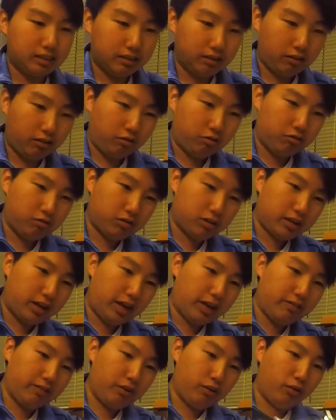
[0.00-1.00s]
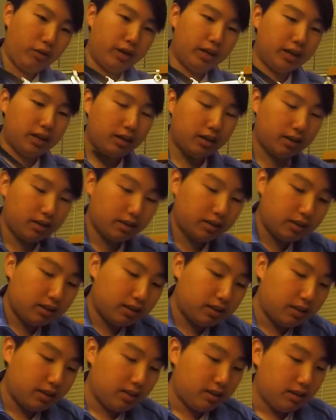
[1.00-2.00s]
oh, kind of annoying.
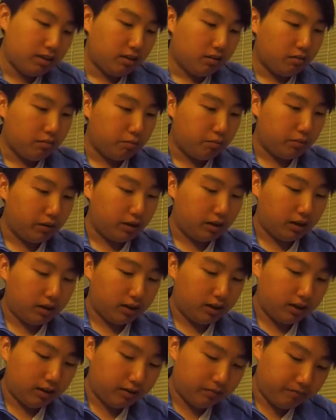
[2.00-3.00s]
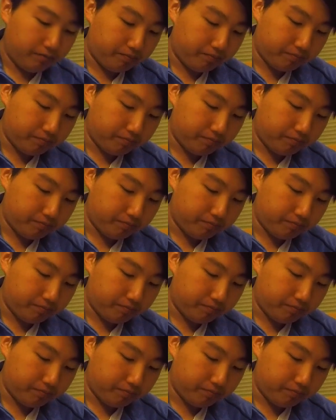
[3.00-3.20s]
But uh,